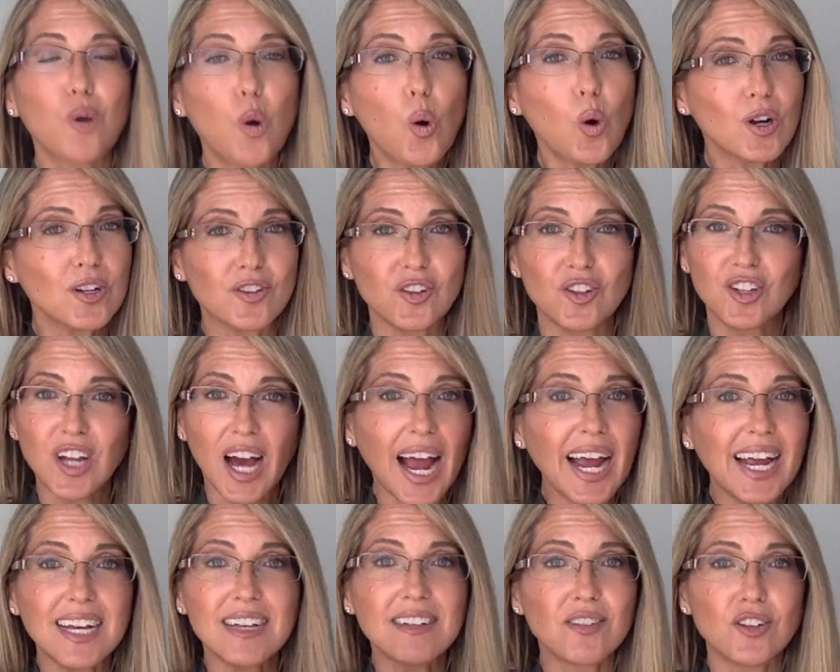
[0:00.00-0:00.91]
course,
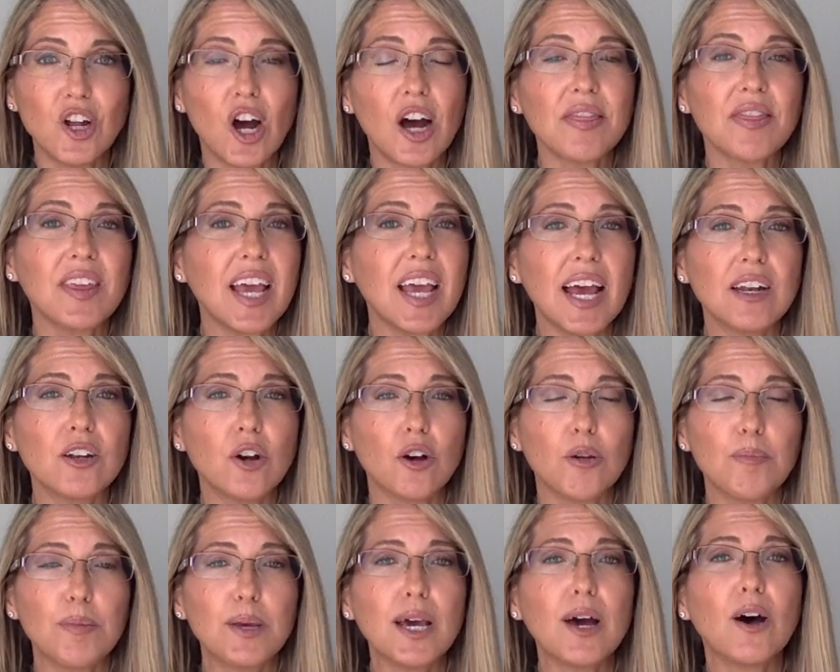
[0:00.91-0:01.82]
diet is not the end
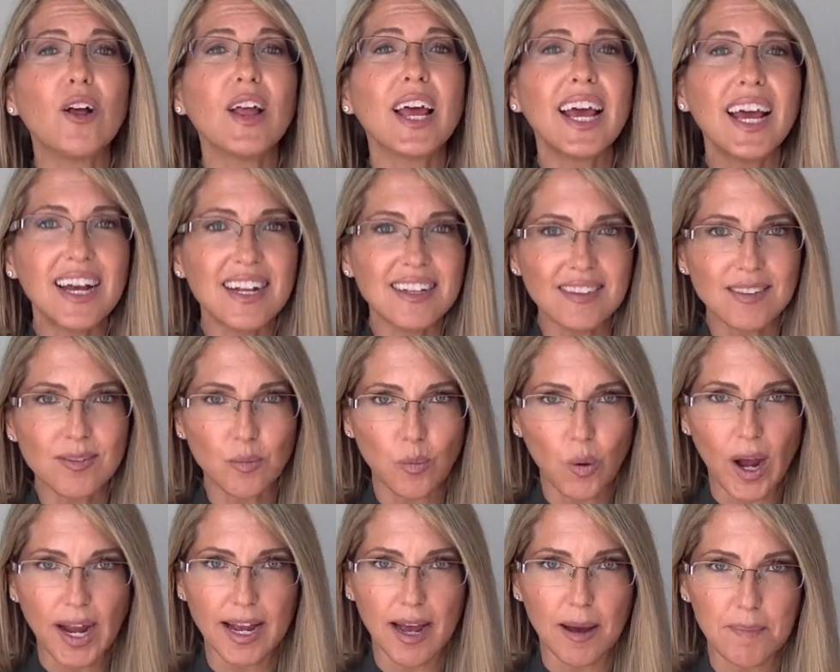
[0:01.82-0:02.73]
all be all, hence
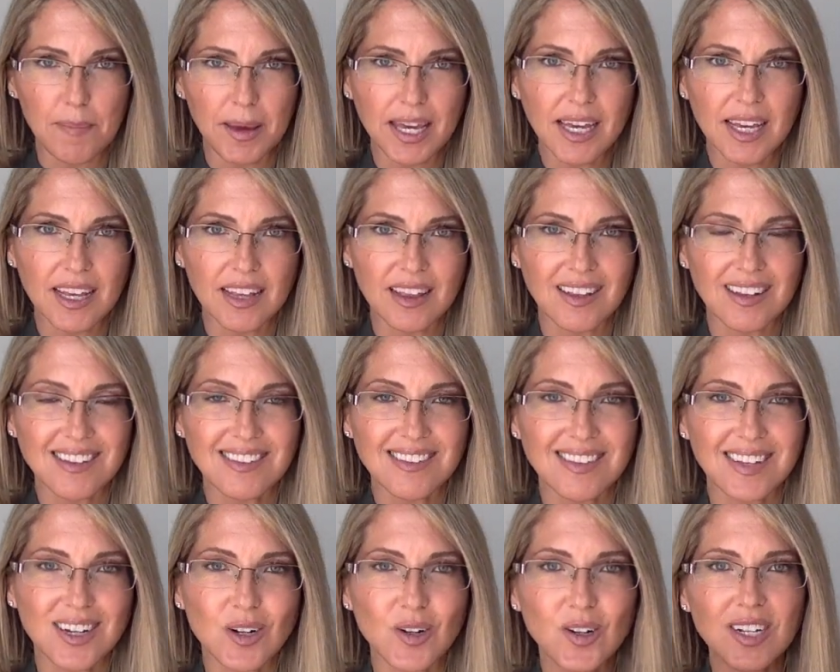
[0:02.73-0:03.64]
why I'm making this
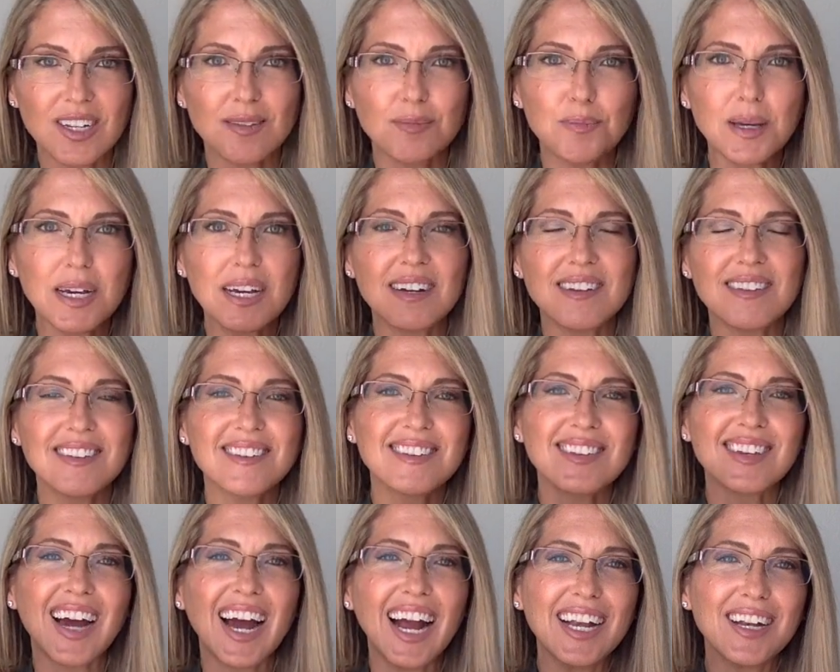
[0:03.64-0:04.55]
series, because it's
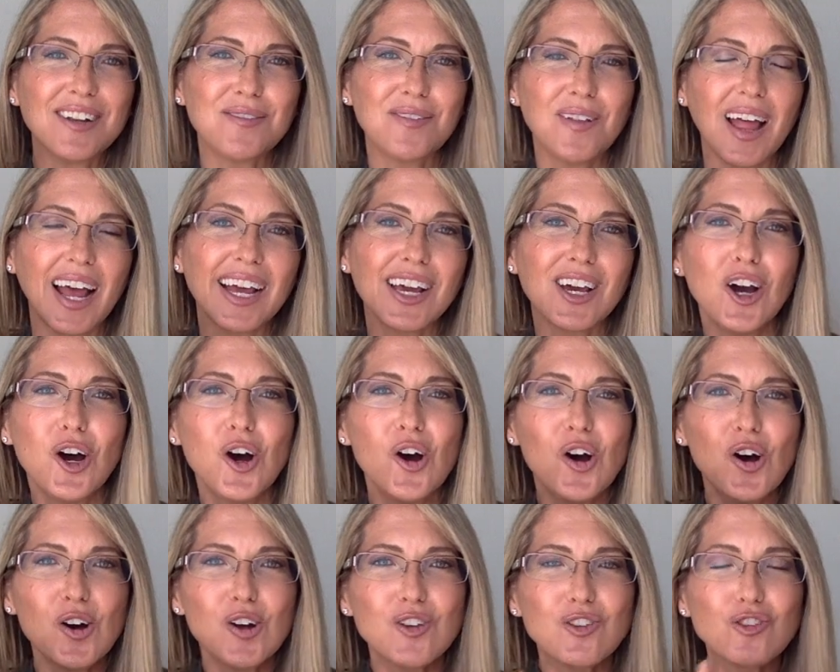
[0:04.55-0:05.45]
kind of like
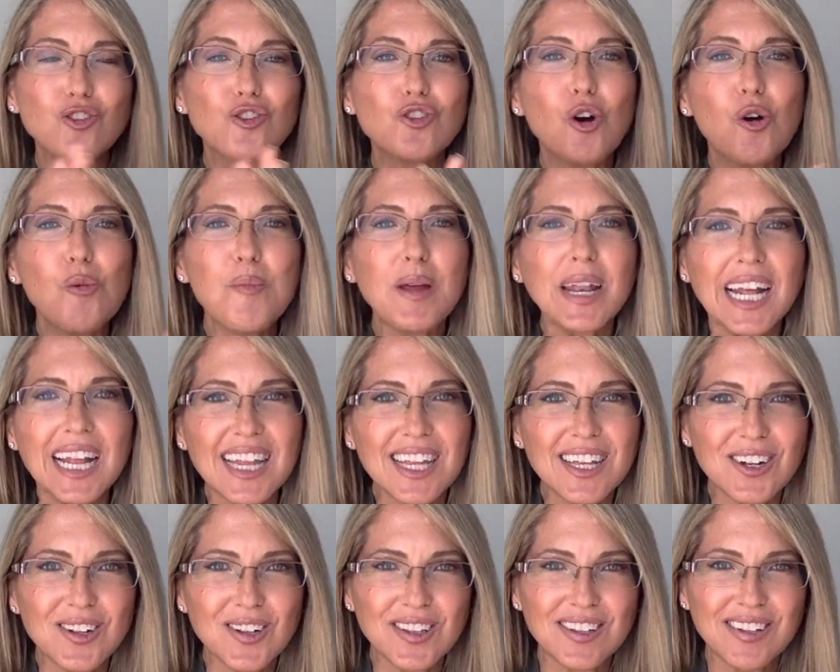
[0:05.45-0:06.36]
so many
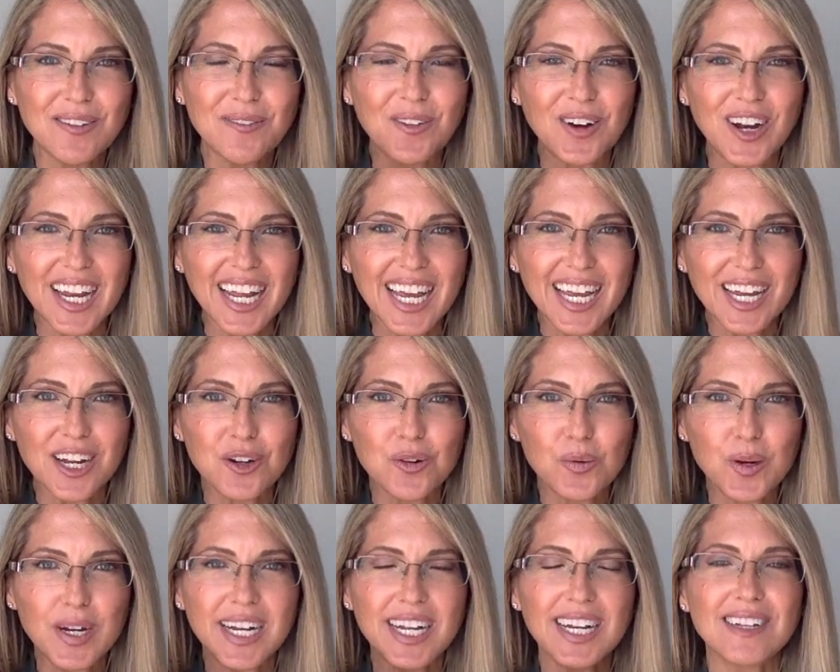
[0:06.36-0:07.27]
little different
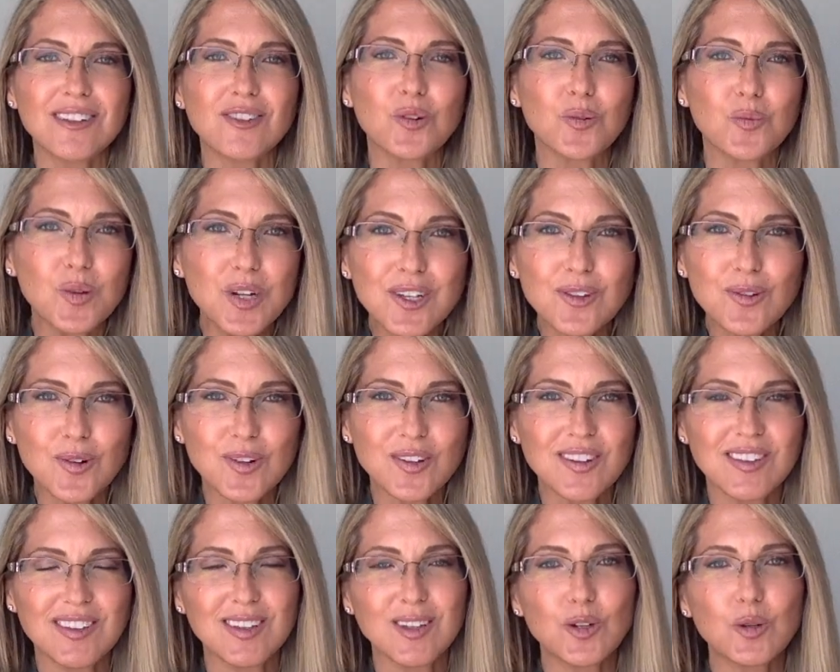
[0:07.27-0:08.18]
ingredients or
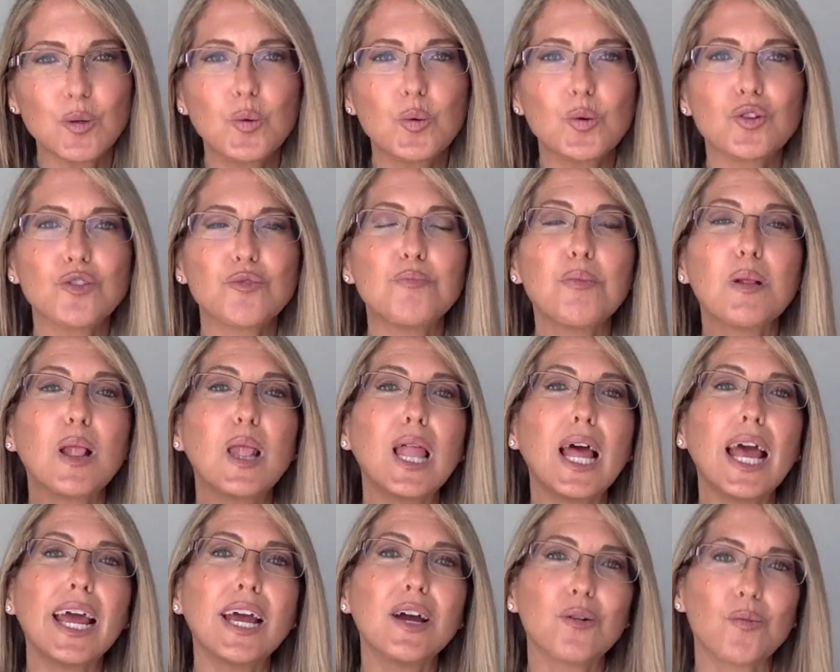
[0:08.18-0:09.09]
resources and tools
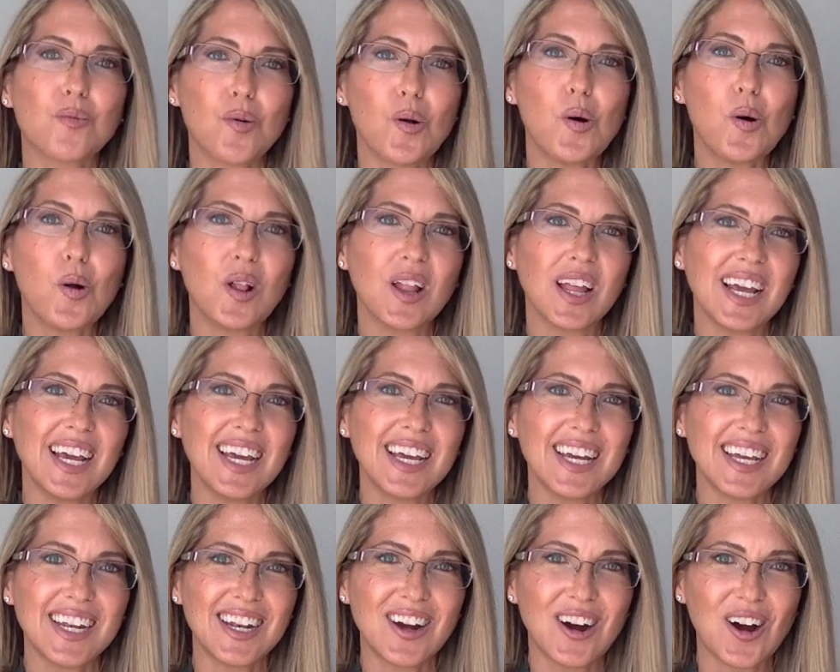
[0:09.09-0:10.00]
play a role
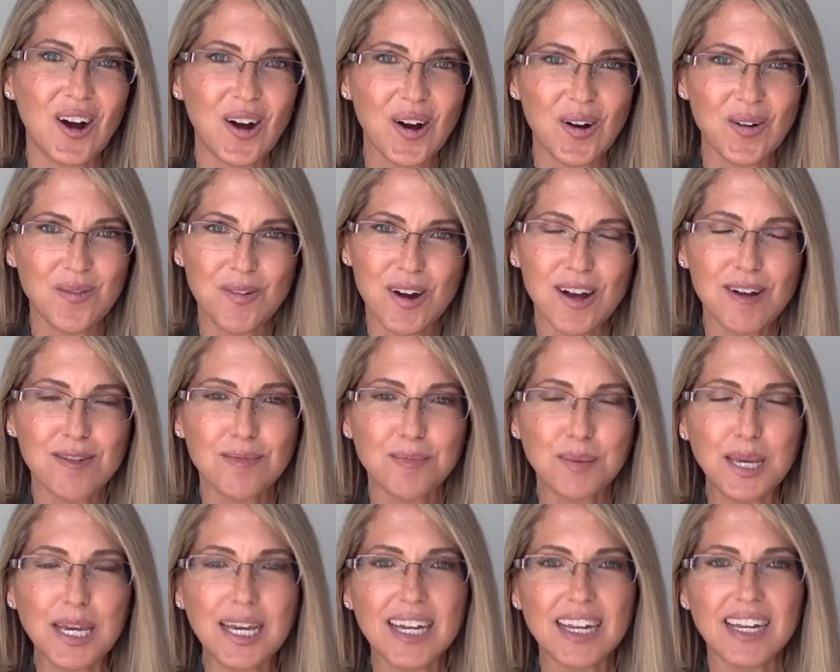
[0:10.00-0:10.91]
in our
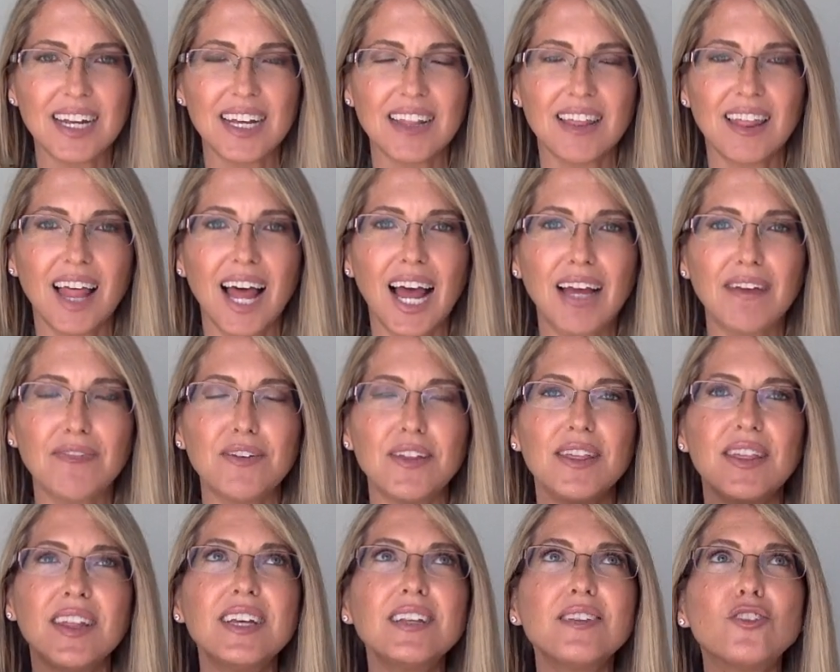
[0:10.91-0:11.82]
well-being in life.
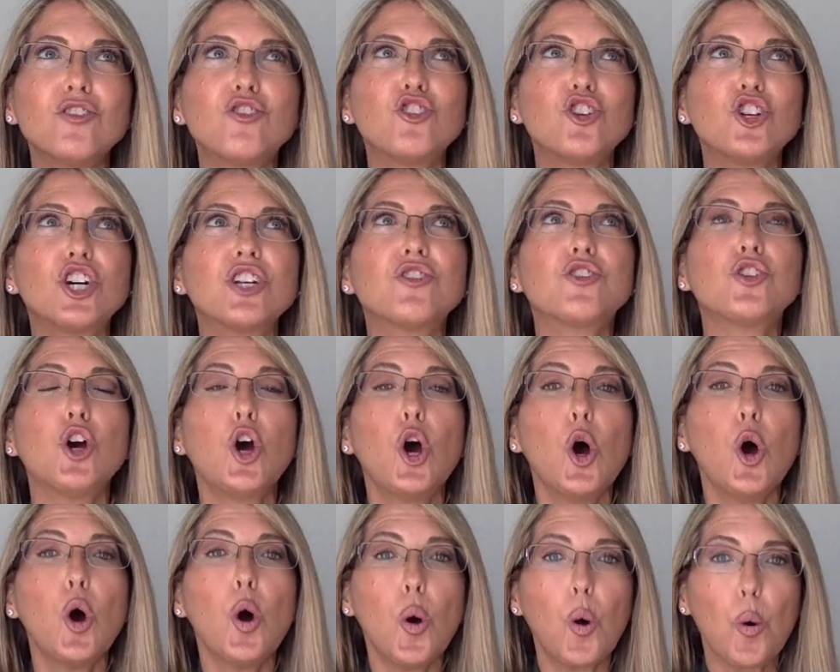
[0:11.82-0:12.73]
And this is just
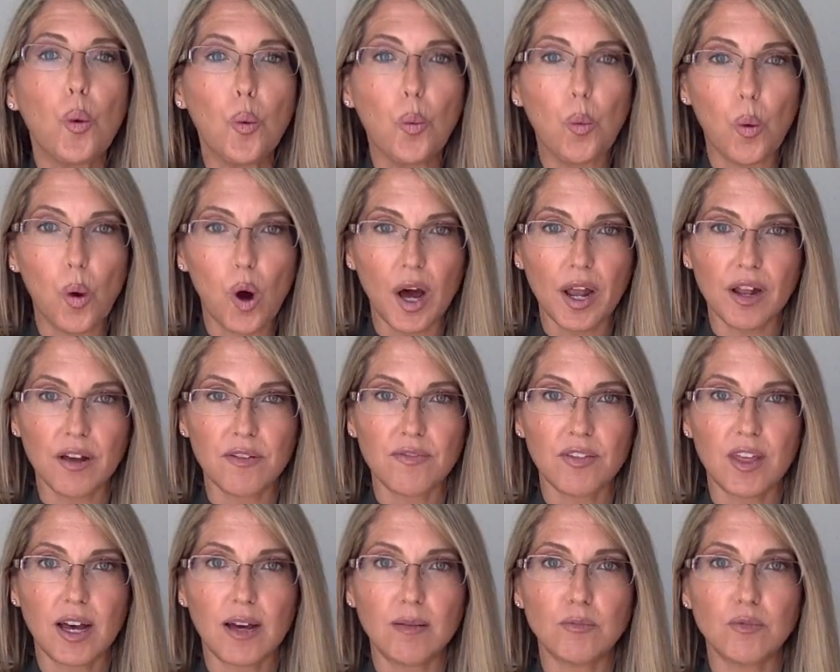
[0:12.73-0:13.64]
one
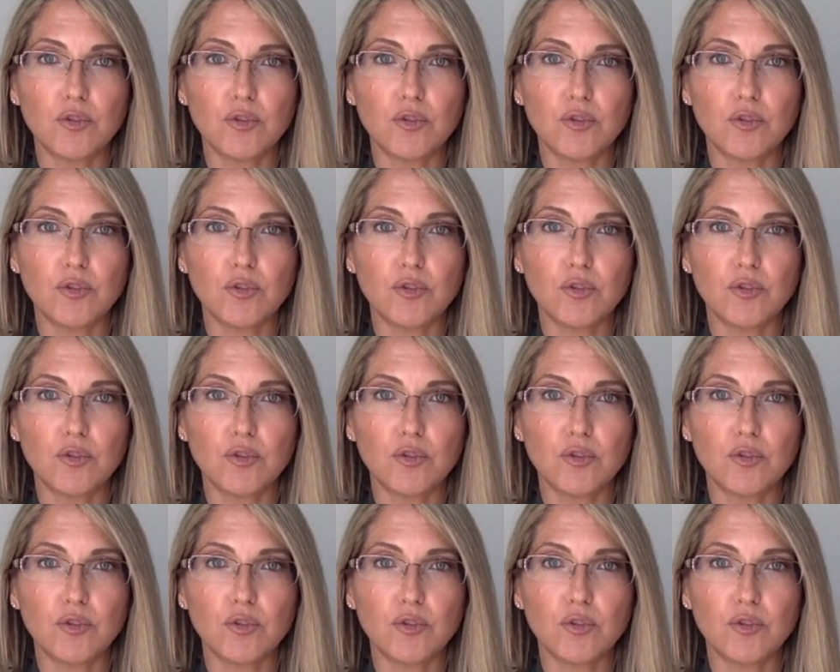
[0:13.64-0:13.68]
of them.